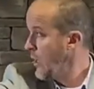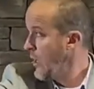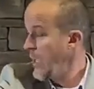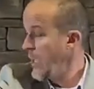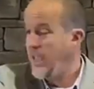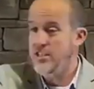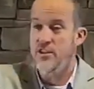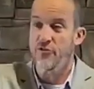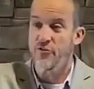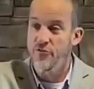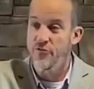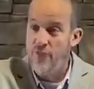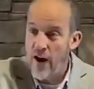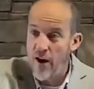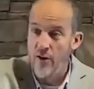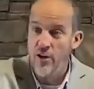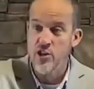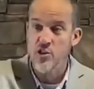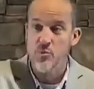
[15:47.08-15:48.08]
is a
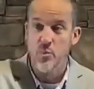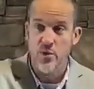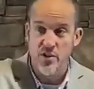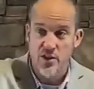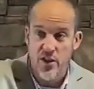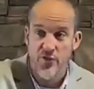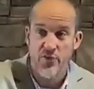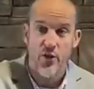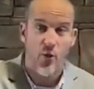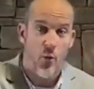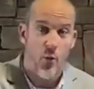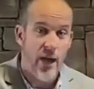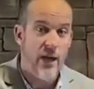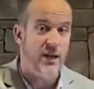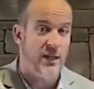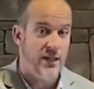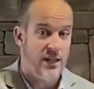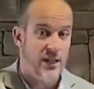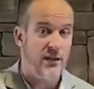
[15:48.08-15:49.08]
very specific way
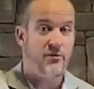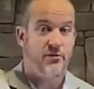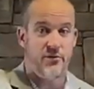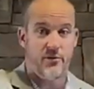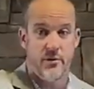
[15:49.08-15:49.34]
to live.